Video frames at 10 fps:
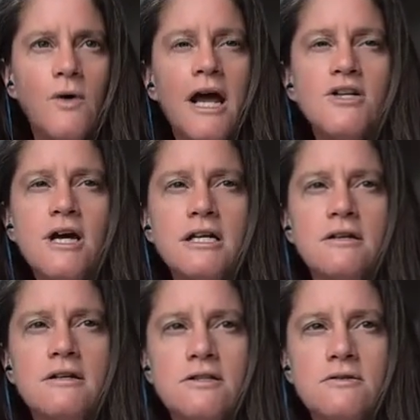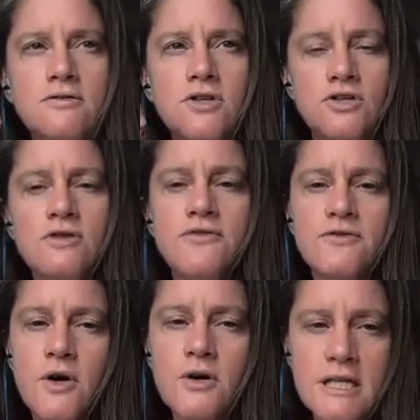what I try to do
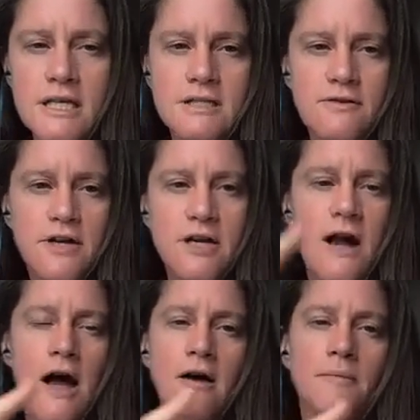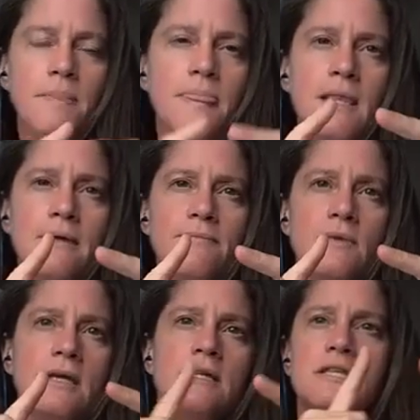for folks is to figure out,
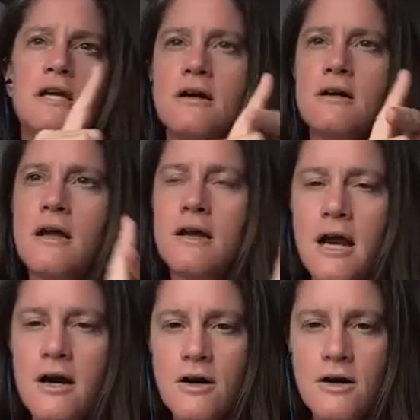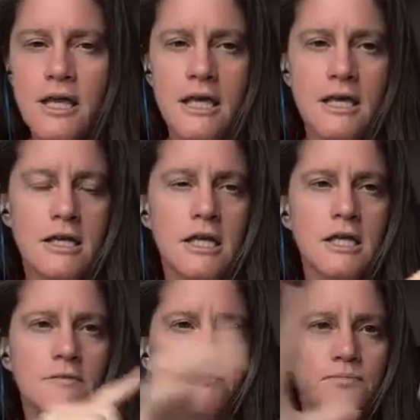is there an error
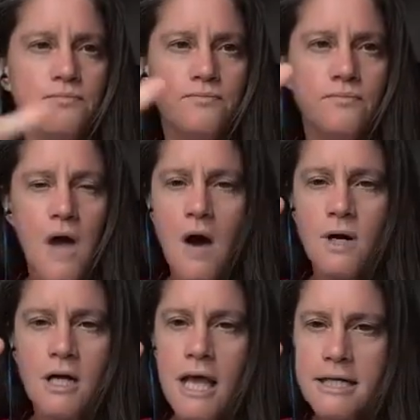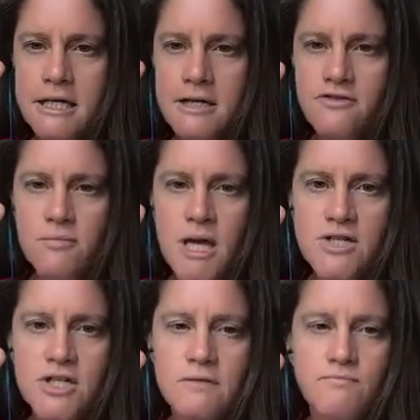in how we're collecting
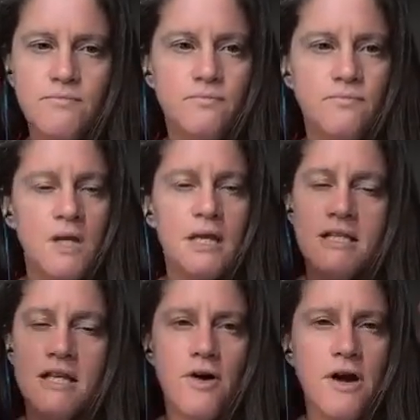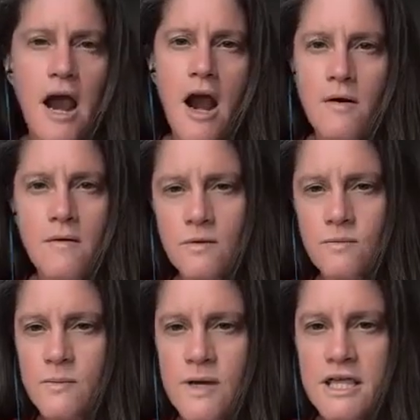information? Is there an error
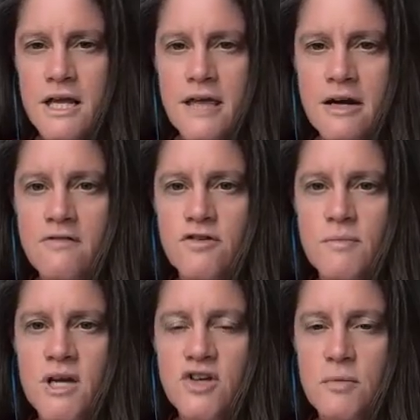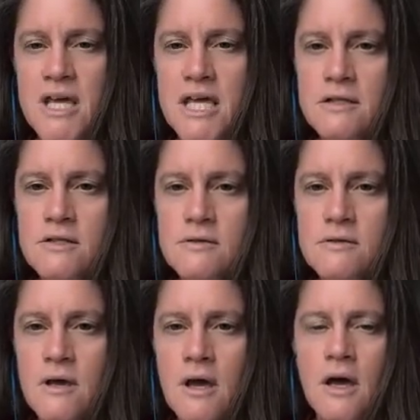in what we think that information
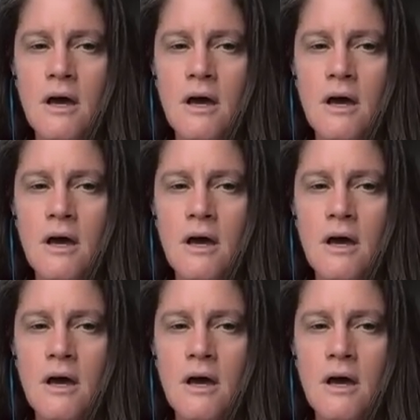means?